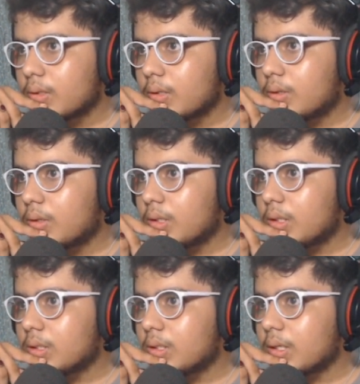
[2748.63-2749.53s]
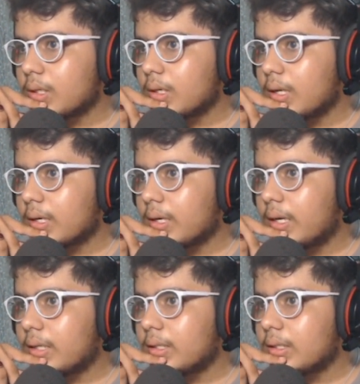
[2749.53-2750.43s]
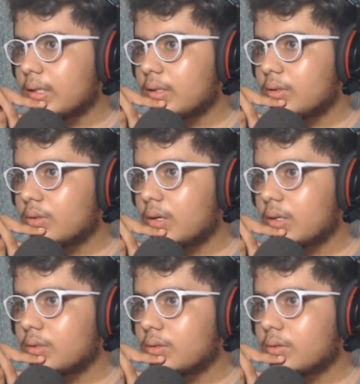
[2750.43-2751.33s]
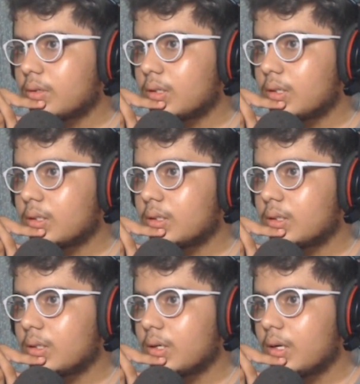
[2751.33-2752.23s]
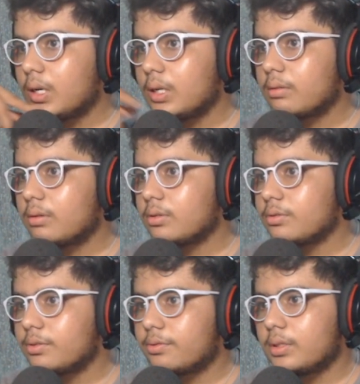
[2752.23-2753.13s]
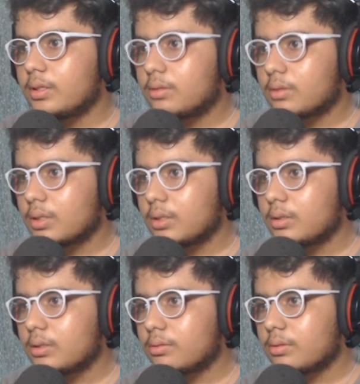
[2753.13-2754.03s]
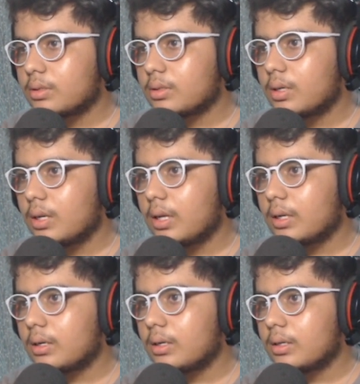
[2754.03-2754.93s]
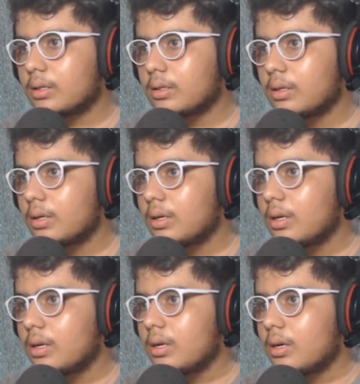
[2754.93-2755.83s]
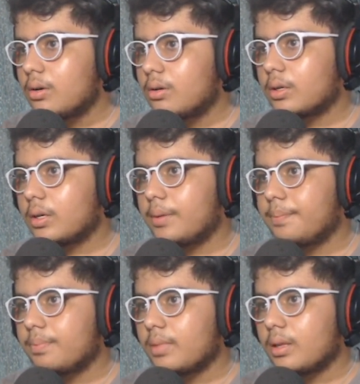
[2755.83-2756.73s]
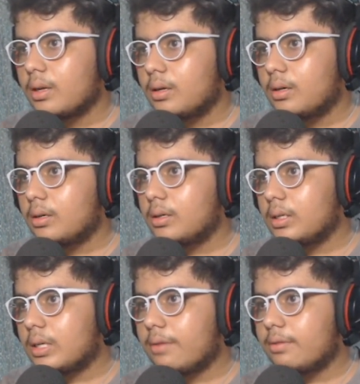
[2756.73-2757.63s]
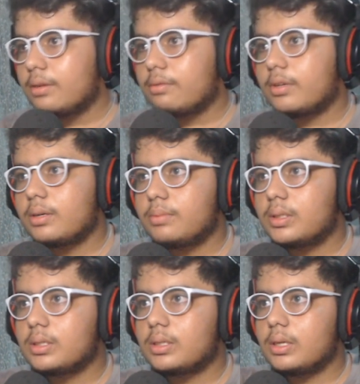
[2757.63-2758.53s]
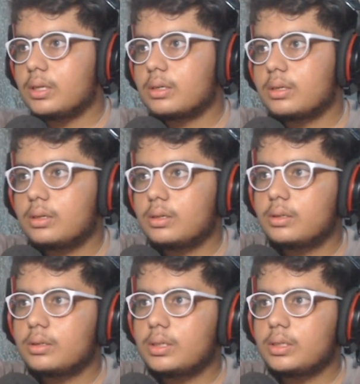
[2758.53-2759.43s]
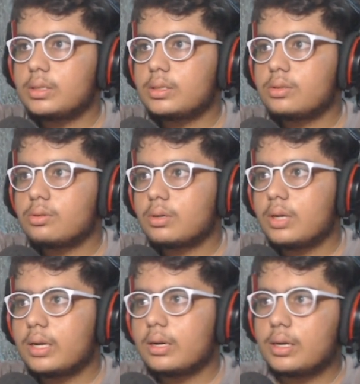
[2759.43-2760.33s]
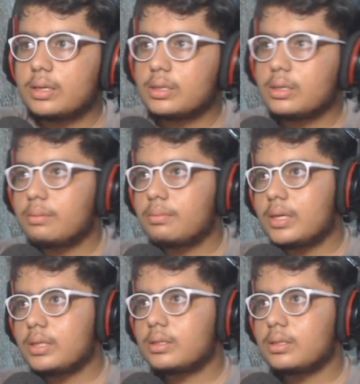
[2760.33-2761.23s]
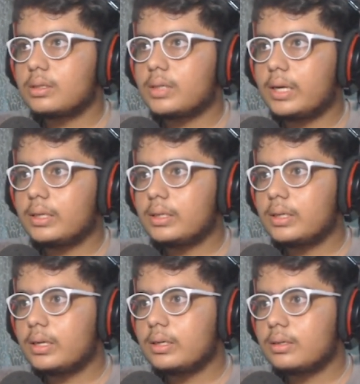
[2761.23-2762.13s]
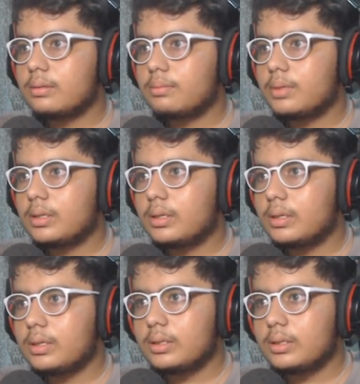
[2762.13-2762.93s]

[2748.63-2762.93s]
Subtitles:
Oh, it is taking like 99. No, I don't want that. N equal to 50. Okay, this was like correct. Okay, it have done one mistake. It is took like last term as 99, but it